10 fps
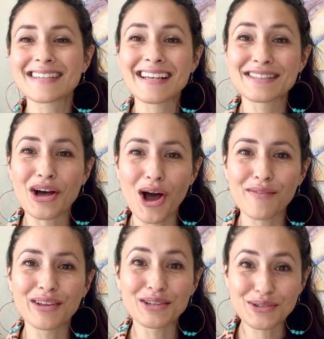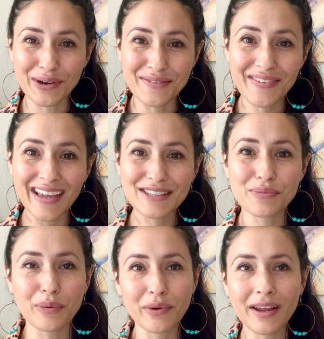as the ovulatory phase,
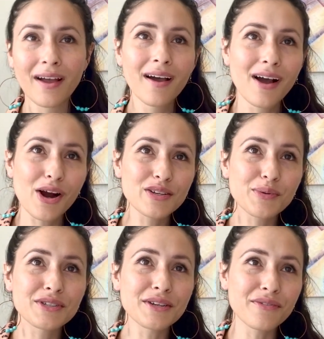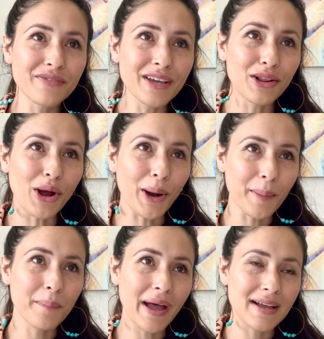when we are supposed to feel our
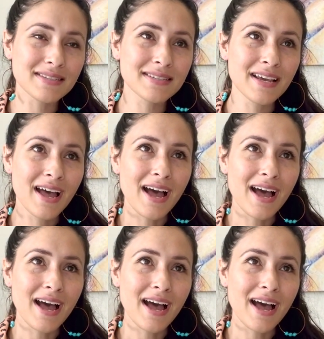best.